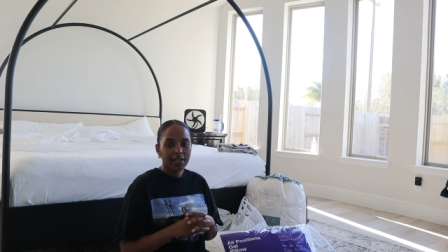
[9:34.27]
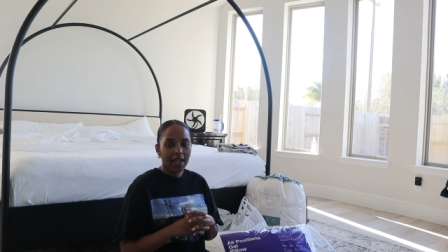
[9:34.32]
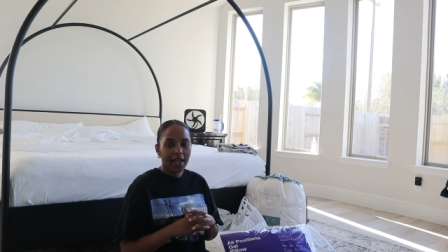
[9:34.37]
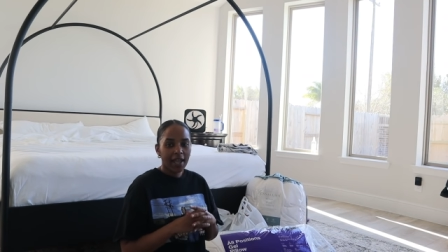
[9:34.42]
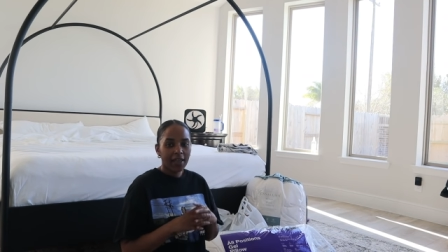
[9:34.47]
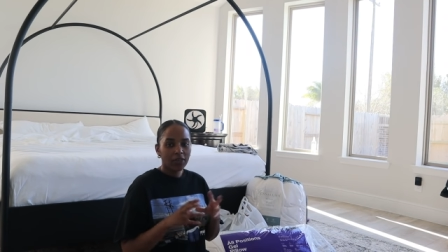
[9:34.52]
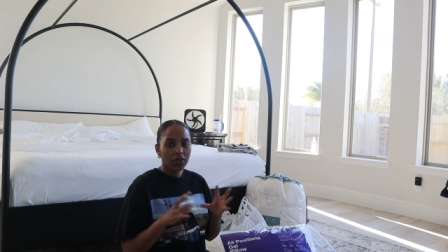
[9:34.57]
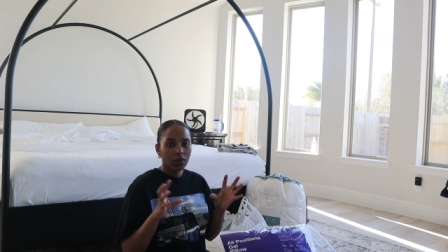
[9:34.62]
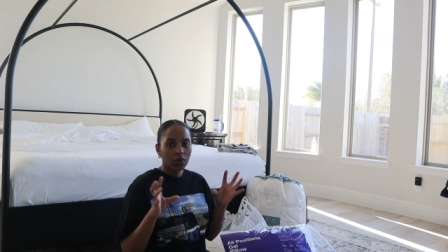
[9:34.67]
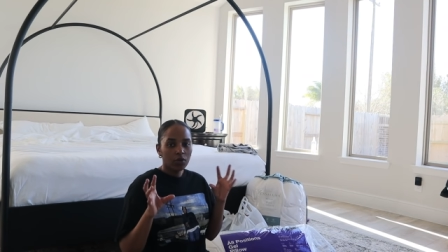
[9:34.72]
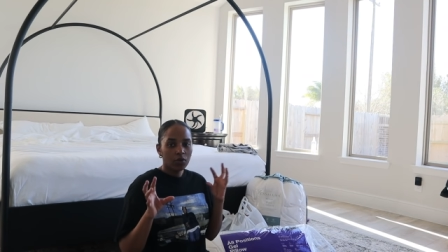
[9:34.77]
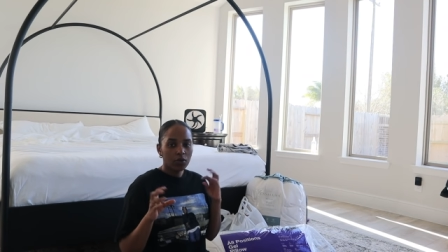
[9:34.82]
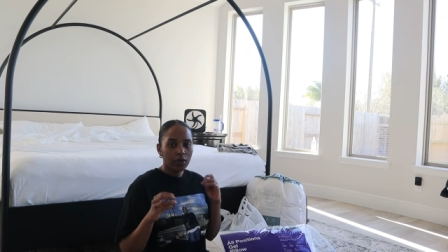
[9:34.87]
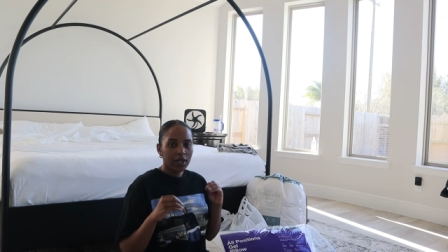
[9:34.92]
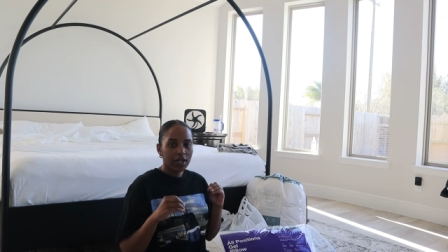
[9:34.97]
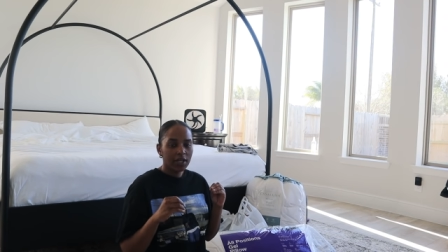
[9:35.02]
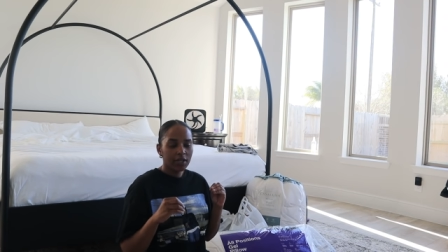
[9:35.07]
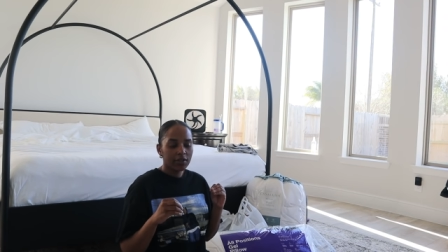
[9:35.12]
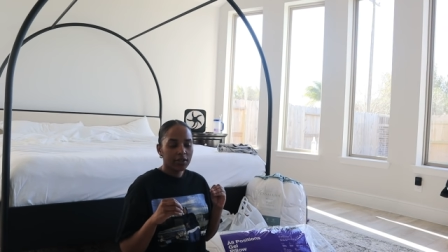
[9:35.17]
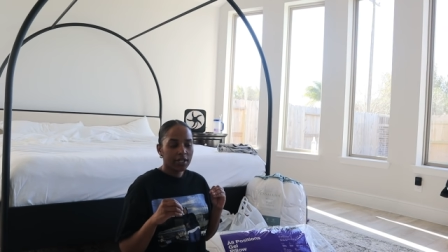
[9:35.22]
They had the
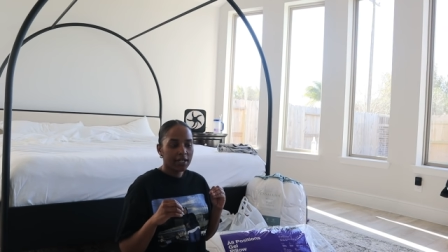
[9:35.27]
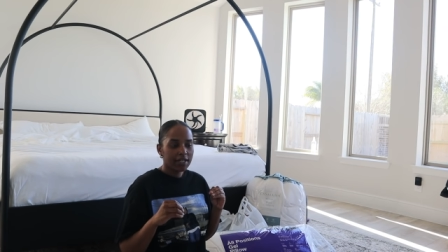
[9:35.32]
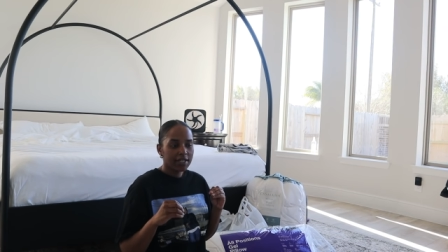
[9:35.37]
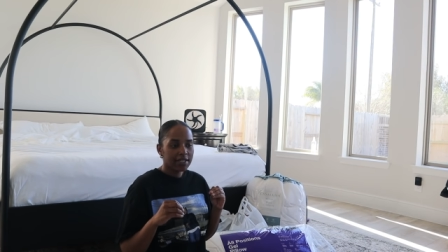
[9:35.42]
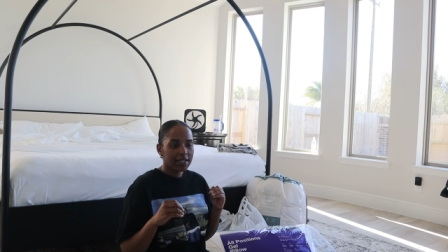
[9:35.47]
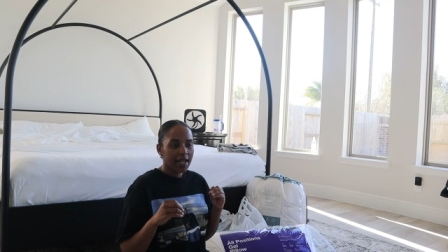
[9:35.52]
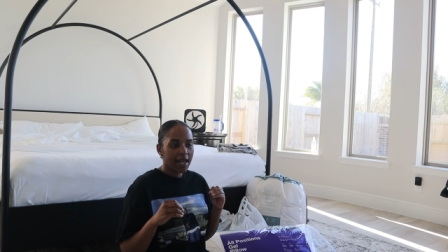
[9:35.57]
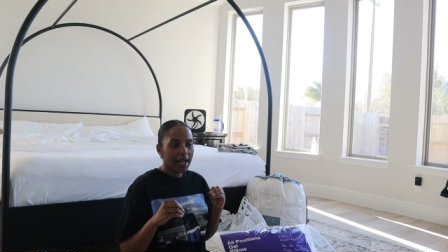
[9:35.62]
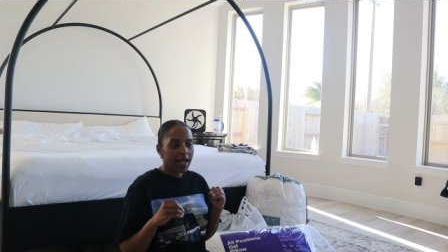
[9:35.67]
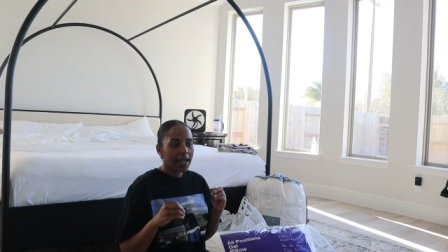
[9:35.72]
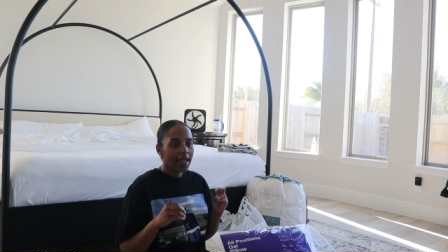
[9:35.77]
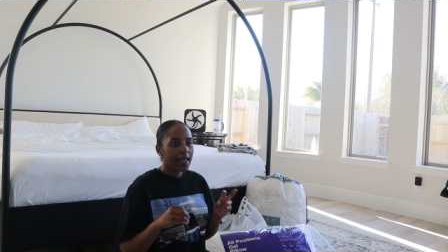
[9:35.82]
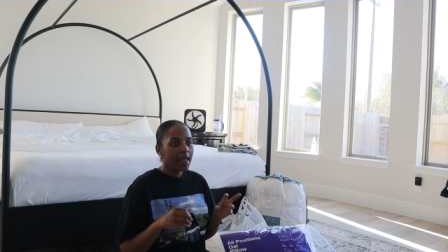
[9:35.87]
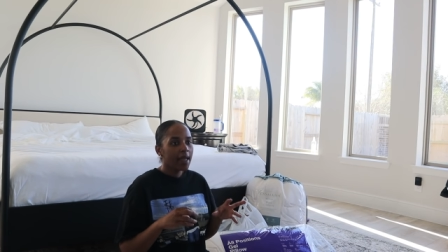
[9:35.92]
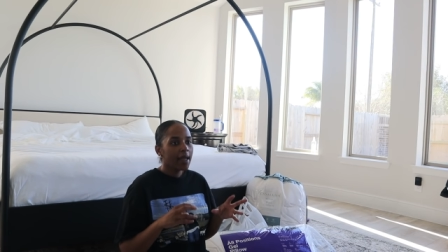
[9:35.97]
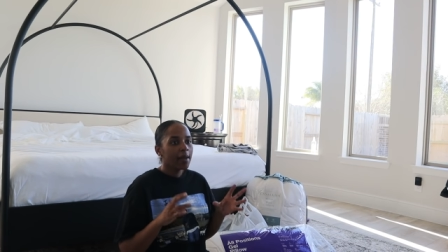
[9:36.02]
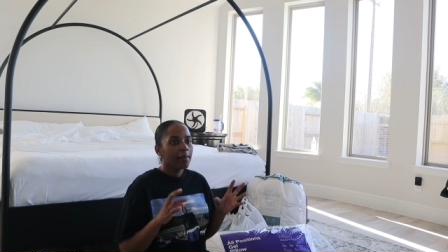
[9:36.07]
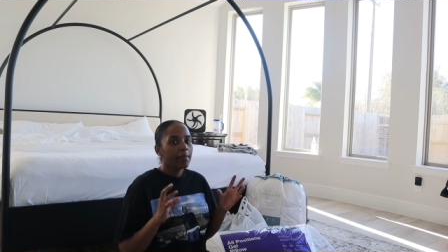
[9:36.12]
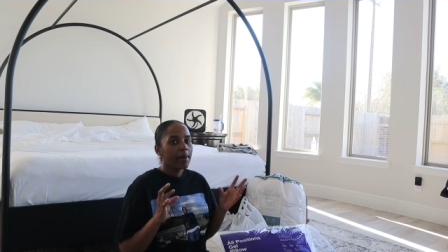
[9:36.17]
grid on the inside,